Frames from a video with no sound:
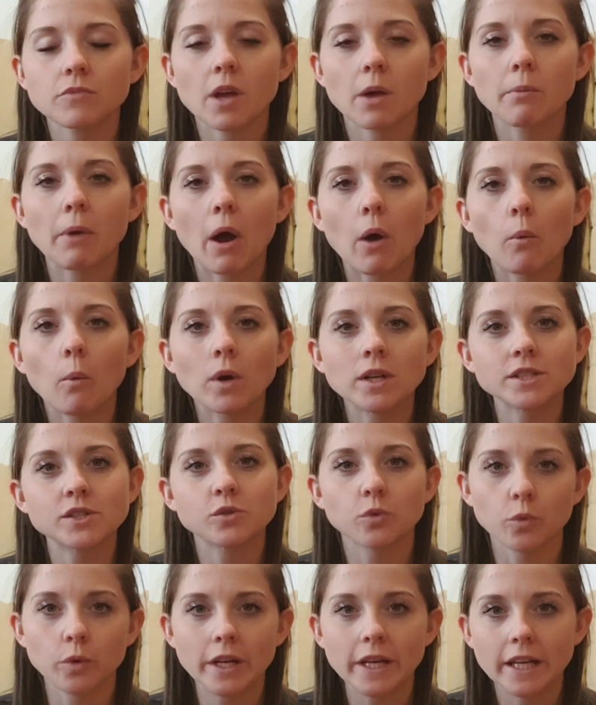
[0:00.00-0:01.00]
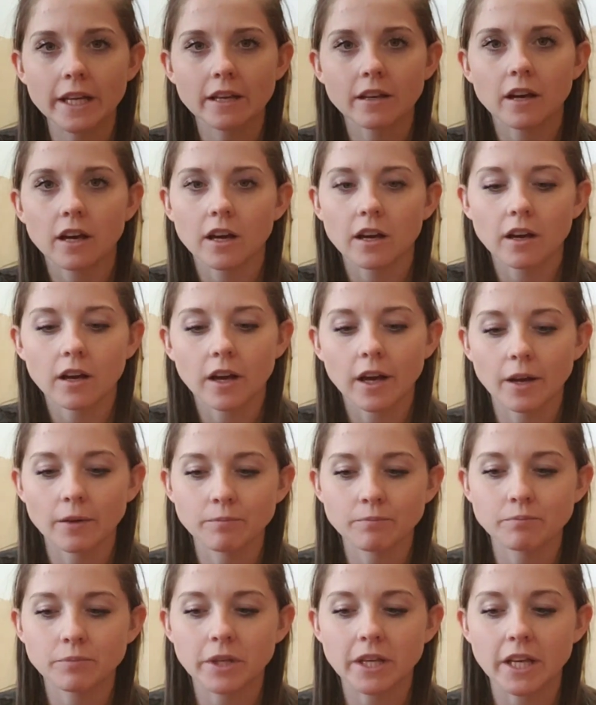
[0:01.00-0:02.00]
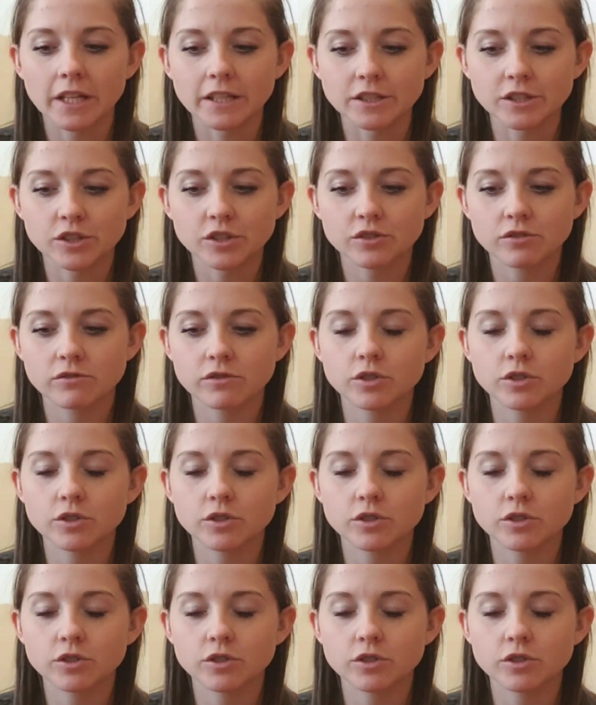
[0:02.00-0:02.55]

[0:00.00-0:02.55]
about once a week, because